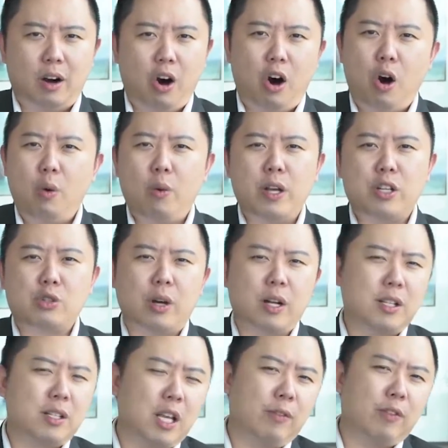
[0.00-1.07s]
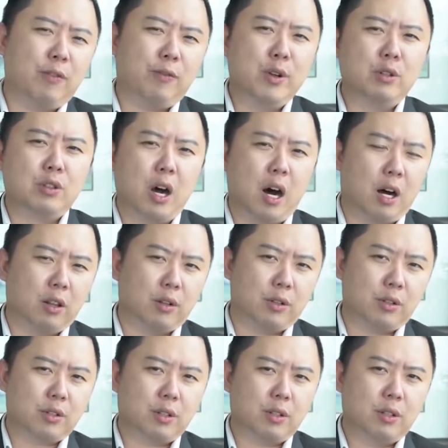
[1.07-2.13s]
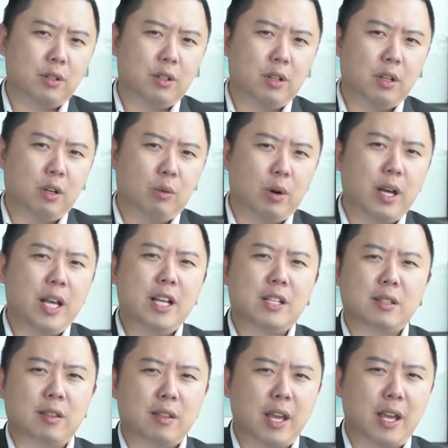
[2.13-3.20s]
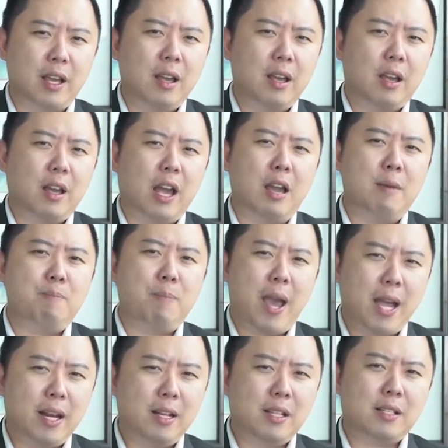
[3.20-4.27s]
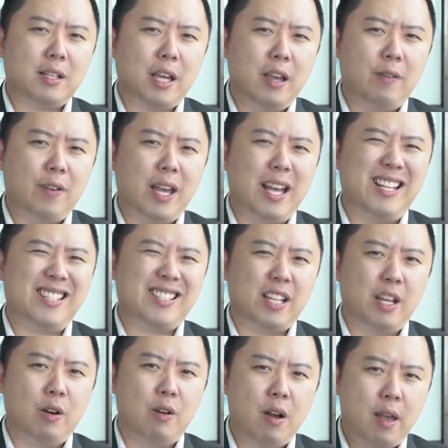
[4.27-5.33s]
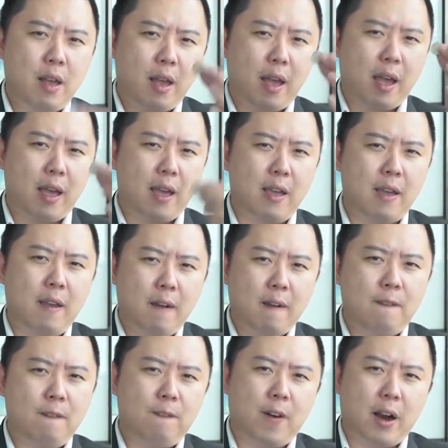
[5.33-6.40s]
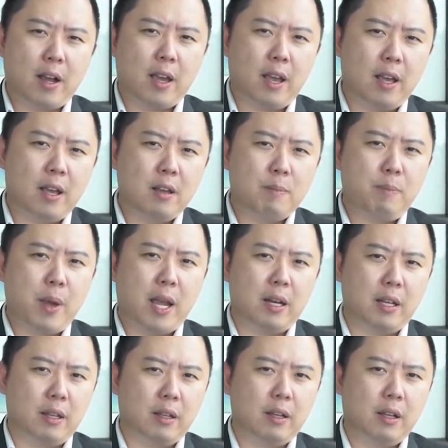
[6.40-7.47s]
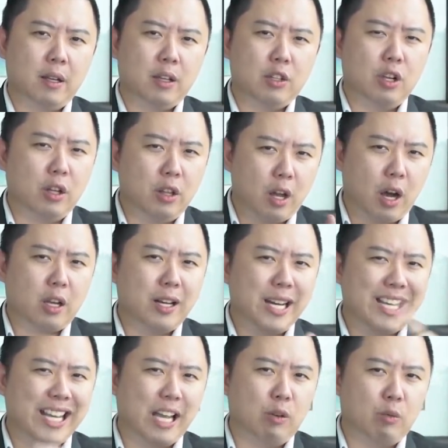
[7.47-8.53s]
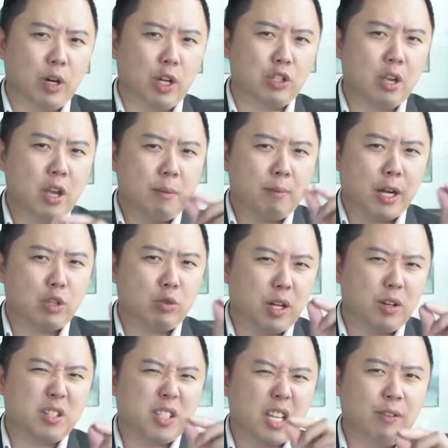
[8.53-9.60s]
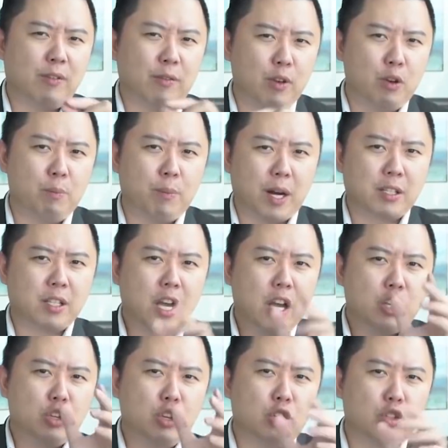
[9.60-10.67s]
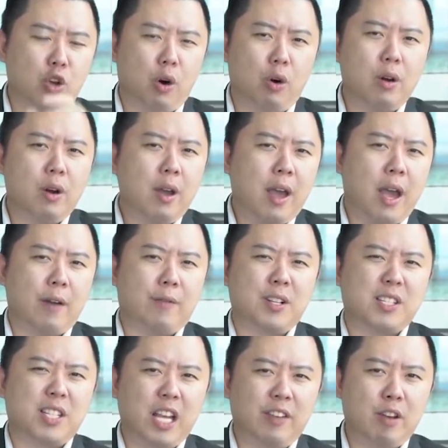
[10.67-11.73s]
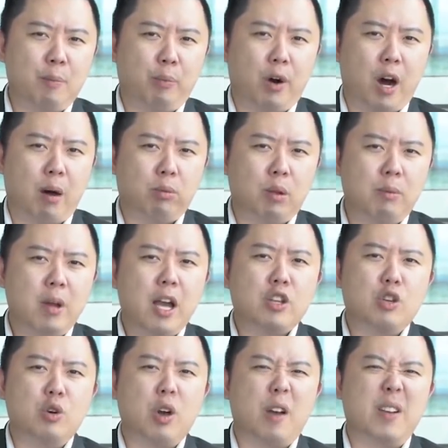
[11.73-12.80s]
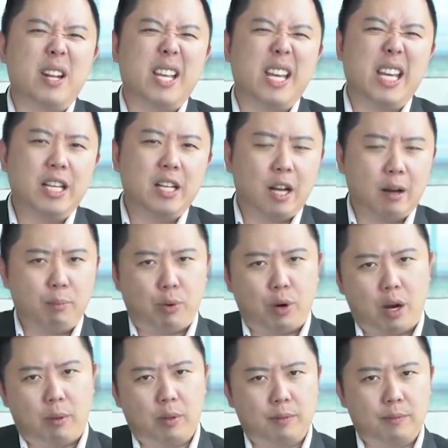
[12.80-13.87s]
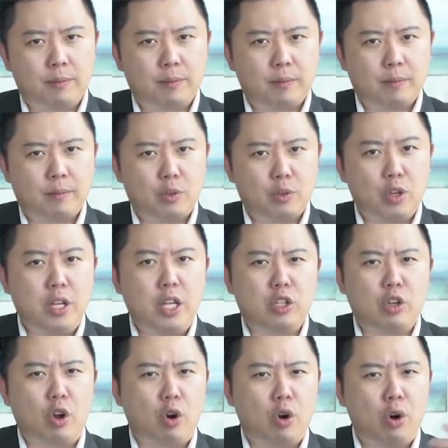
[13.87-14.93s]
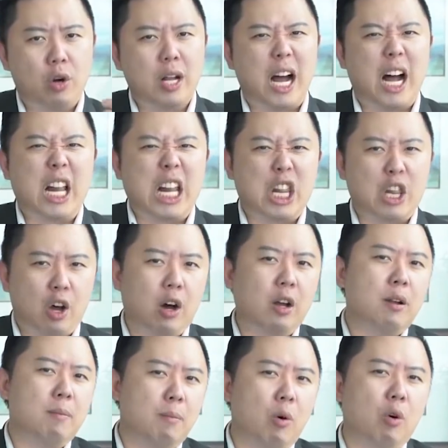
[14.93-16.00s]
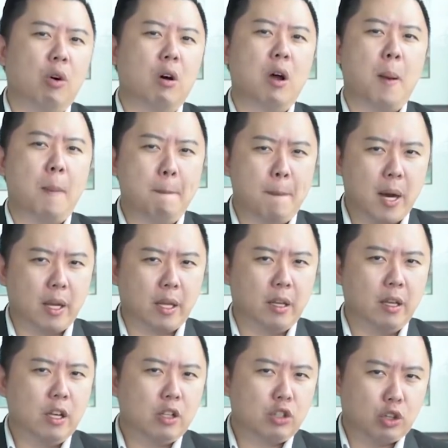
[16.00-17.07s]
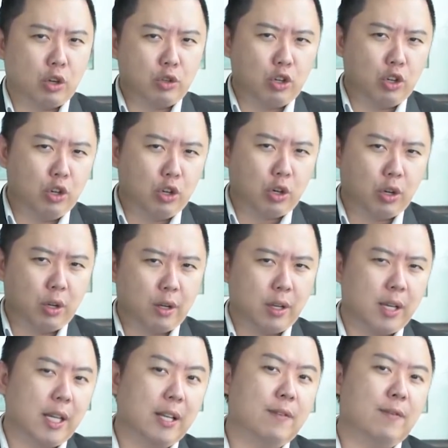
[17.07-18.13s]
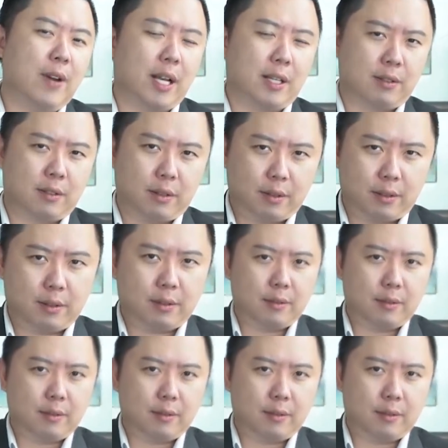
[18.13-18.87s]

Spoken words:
Always try to save a few dollars. Well, here's the thing. A penny saved is still a fucking penny. You're not gonna get rich by trying to save a few bucks. You don't have a saving problem, you have an income problem. You need to earn a lot more money so you could invest.